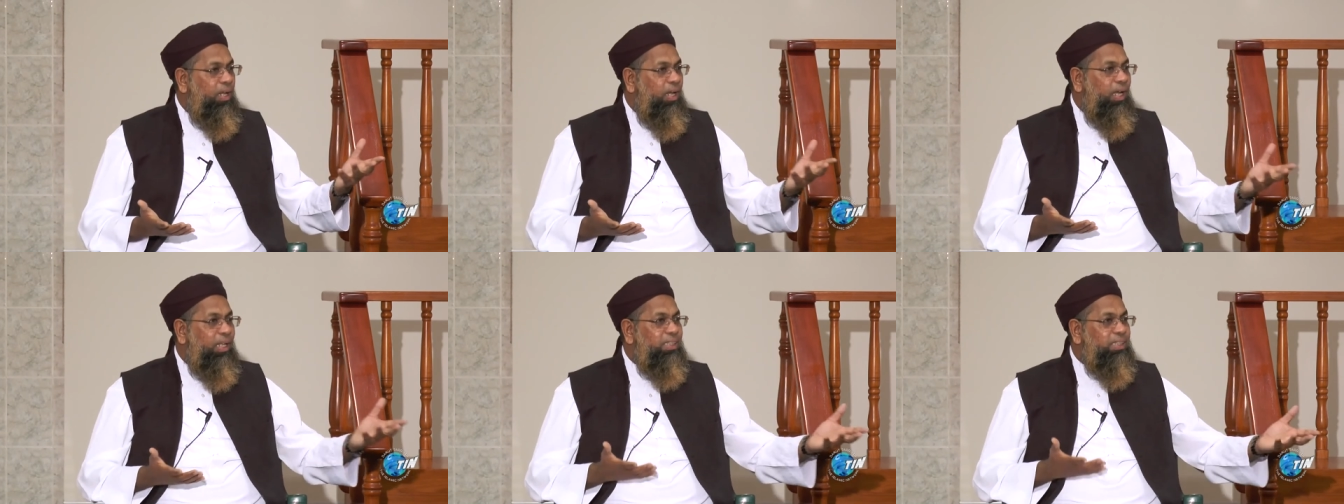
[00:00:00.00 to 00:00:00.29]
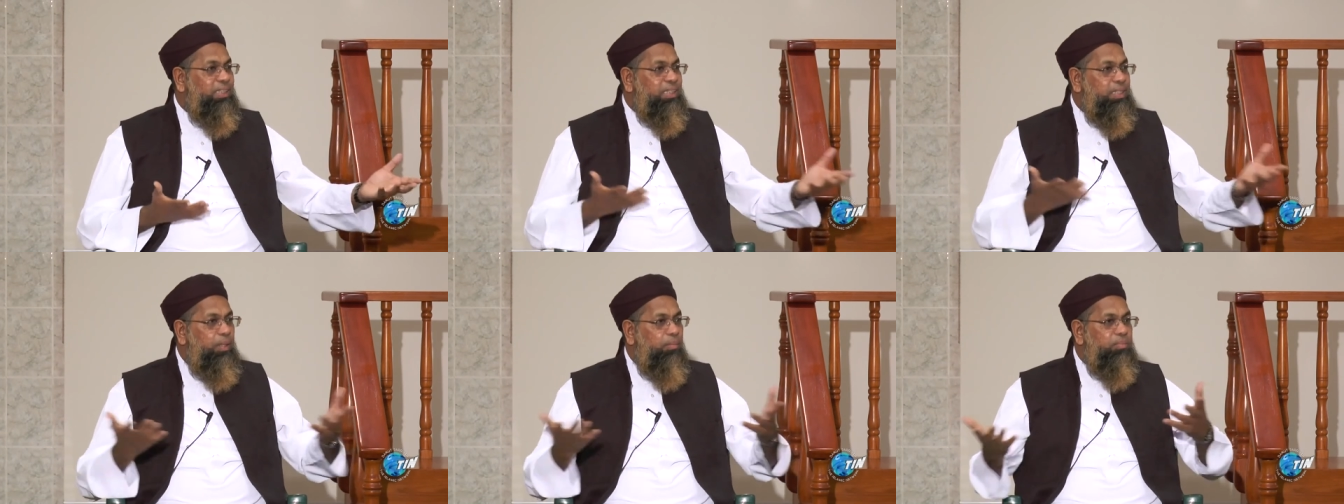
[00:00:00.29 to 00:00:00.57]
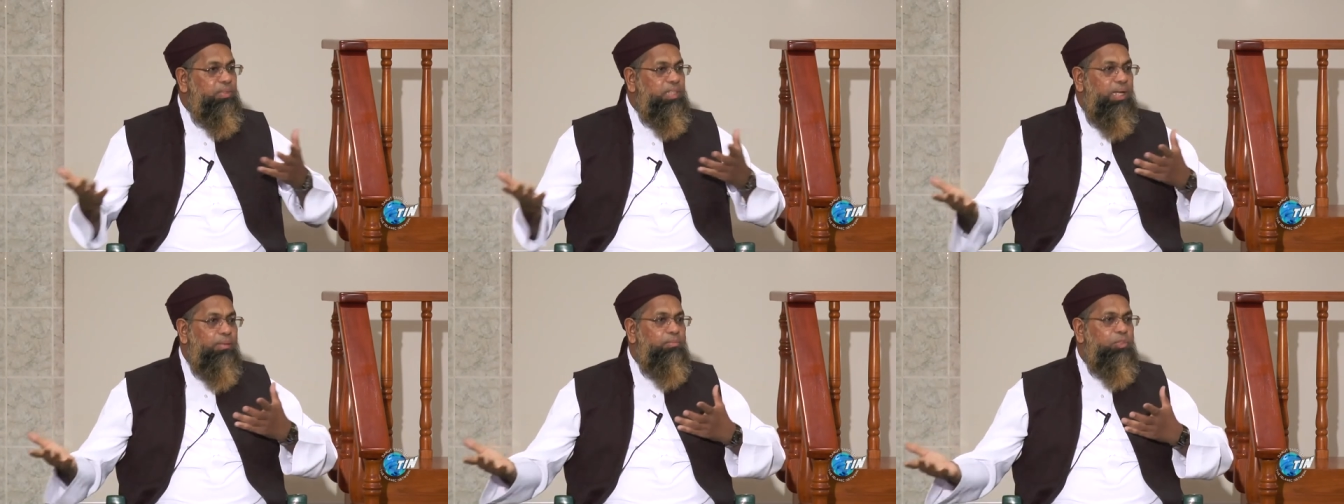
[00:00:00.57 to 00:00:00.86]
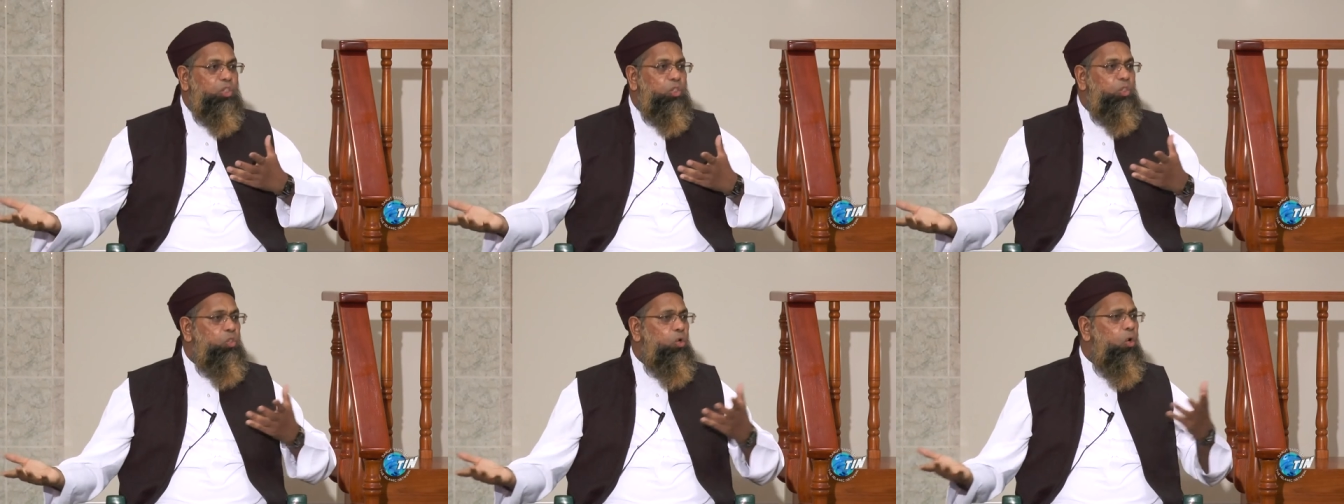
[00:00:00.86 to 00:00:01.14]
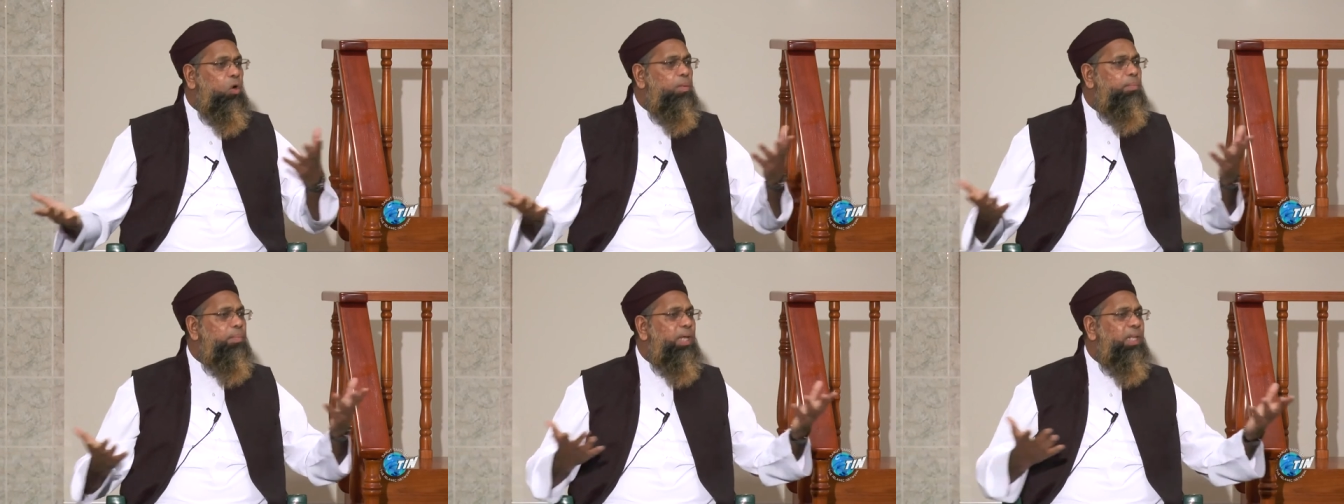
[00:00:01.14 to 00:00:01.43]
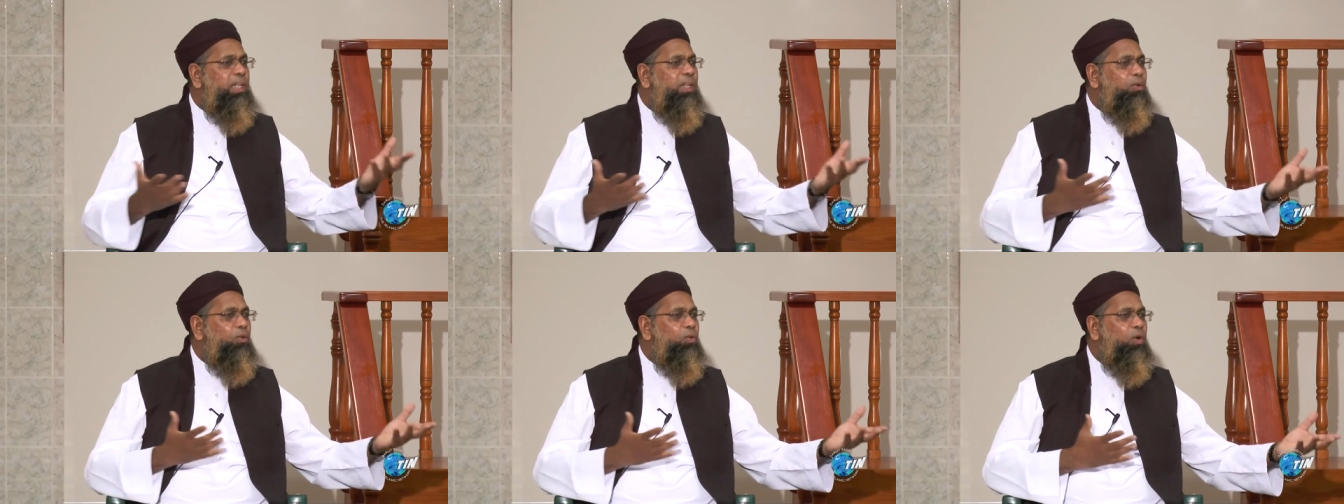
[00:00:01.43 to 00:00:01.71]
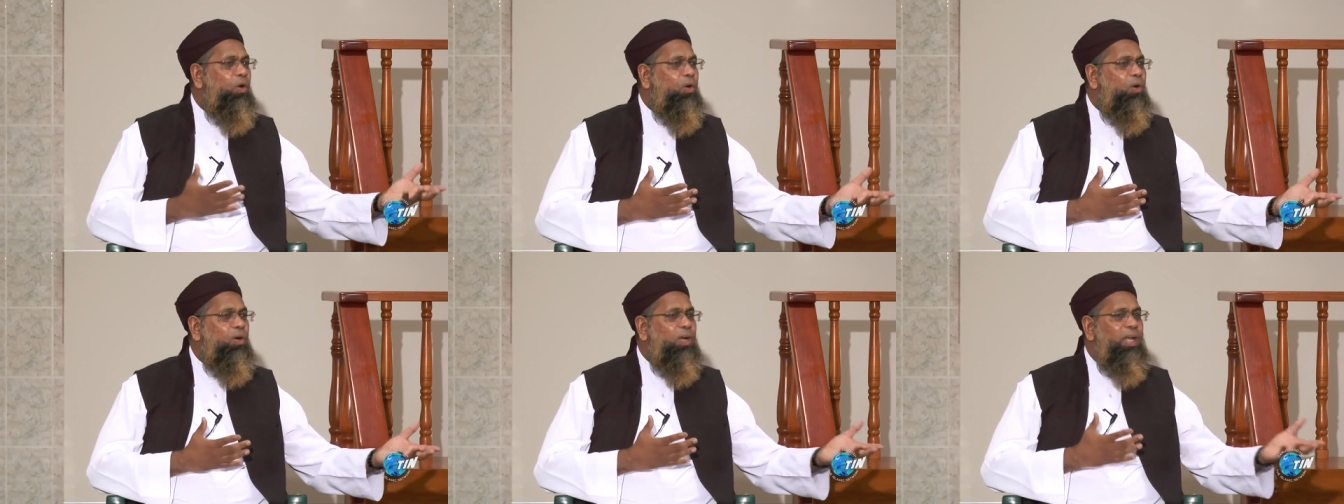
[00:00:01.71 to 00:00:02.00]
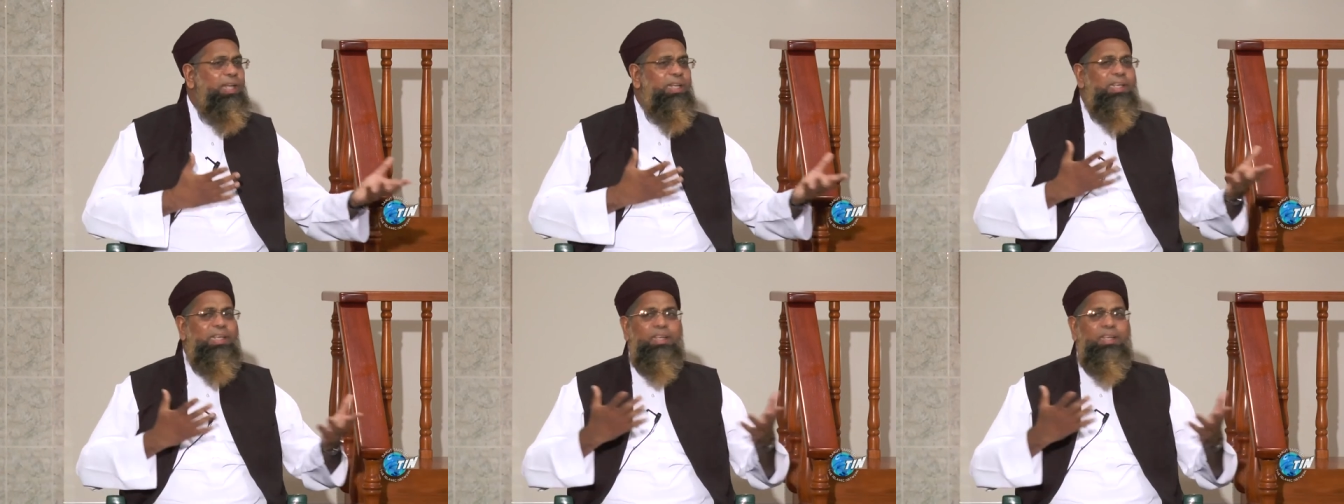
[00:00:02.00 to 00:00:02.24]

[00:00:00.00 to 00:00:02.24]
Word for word: And sometimes so many wrong and